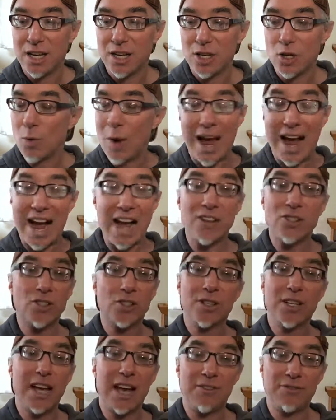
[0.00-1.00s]
you
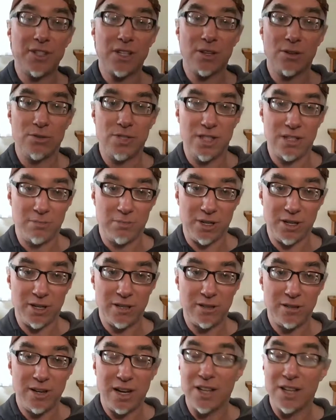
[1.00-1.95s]
actually have to go deeper,